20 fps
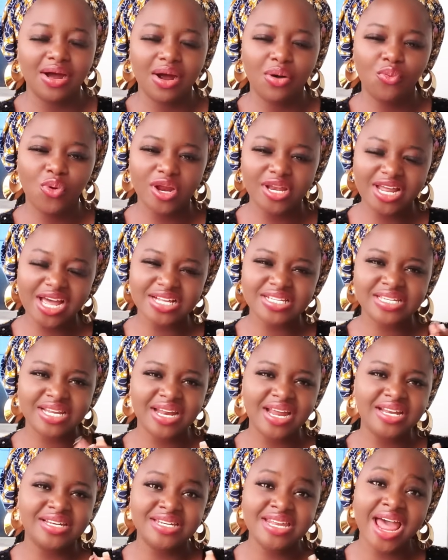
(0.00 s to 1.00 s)
When that
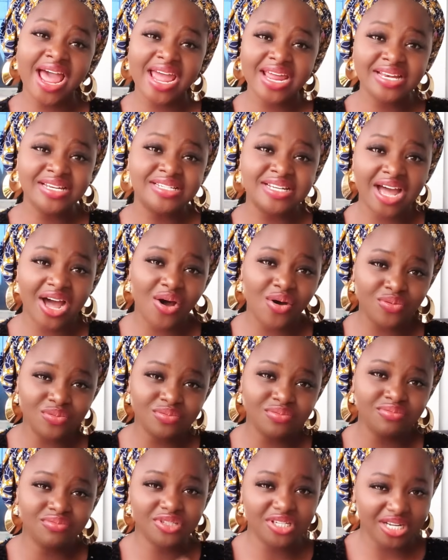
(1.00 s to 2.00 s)
started dying
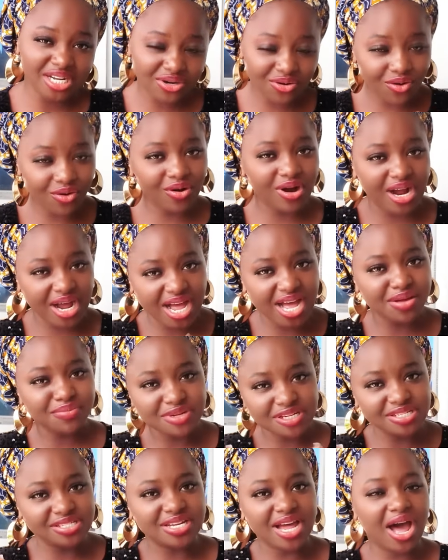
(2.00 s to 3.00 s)
down, or
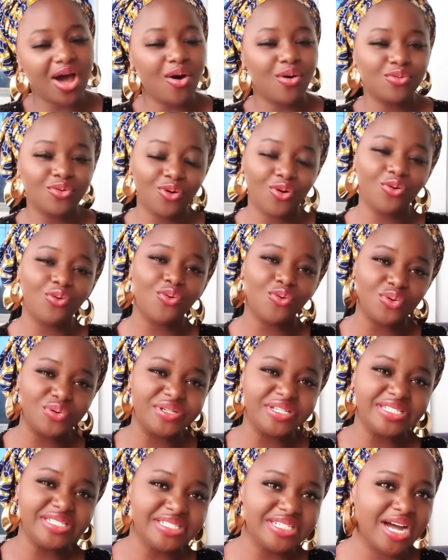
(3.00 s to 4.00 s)
calming down, or
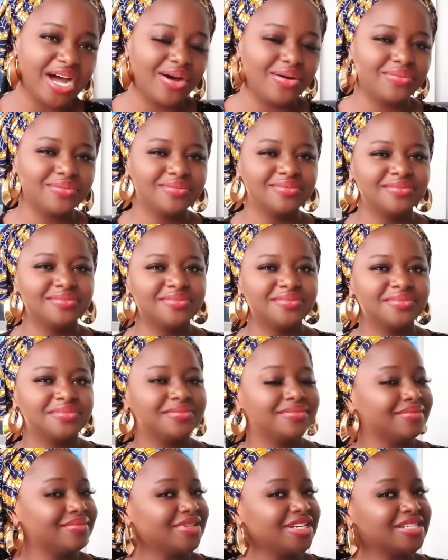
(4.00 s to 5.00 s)
cooling down,
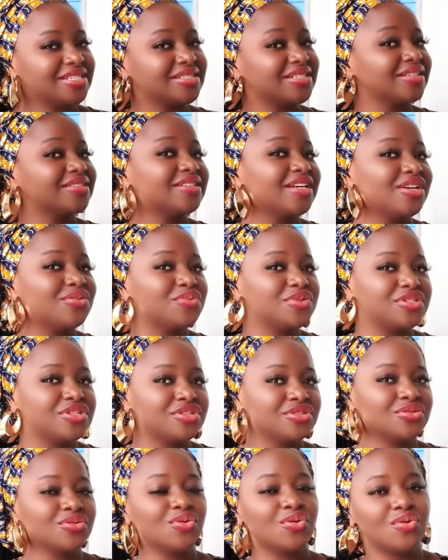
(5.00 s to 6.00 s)
they started with
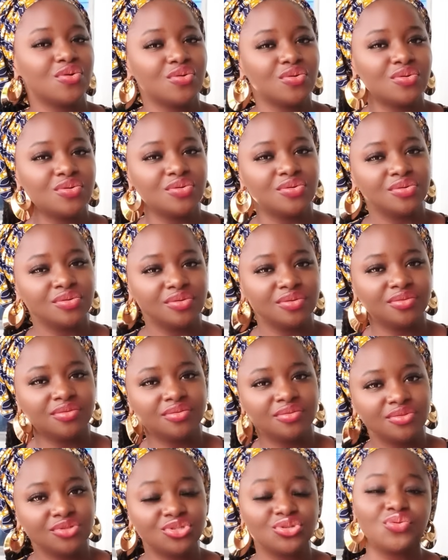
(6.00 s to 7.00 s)
this whole
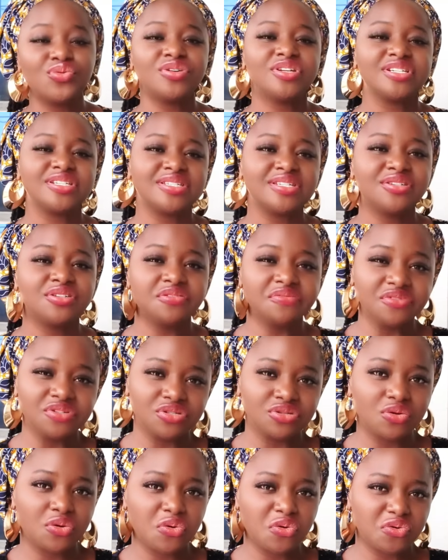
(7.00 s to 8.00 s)
sowing the seed of
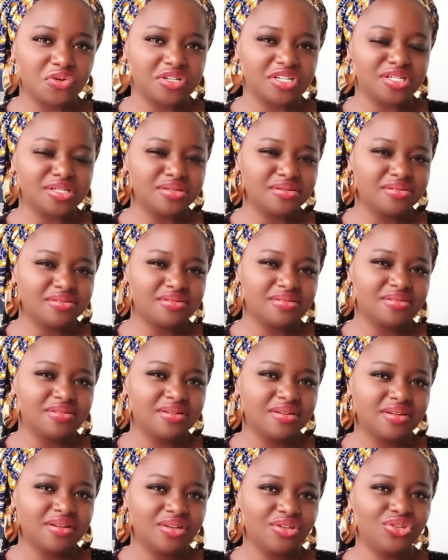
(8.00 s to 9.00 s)
discord,
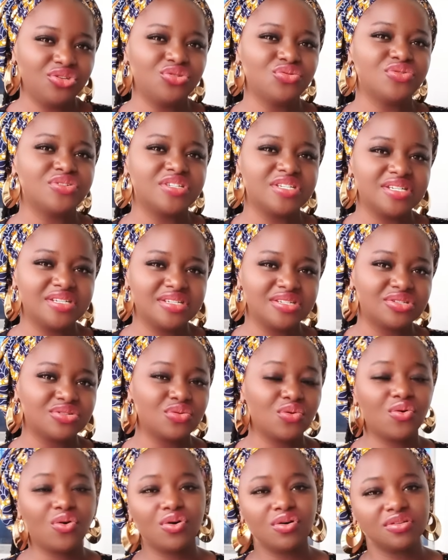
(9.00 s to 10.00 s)
using the
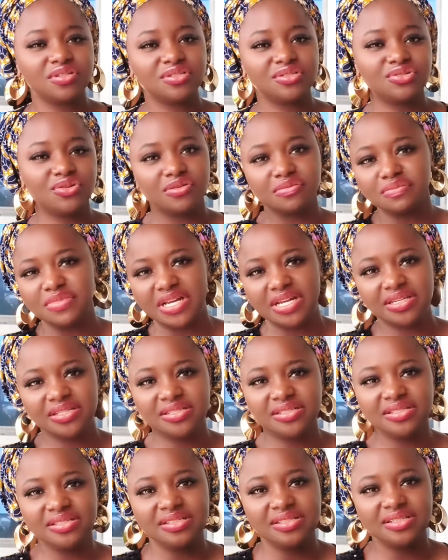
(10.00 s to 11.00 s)
so-called young
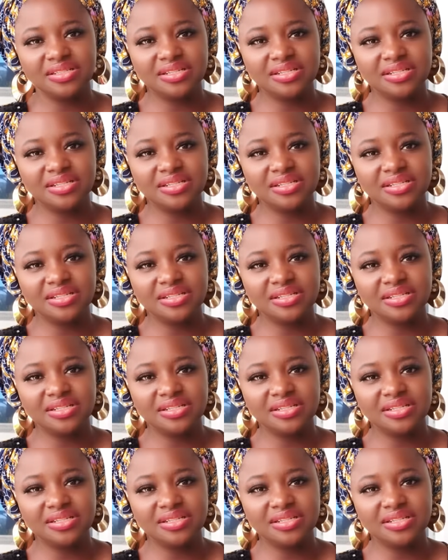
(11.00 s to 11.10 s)
men,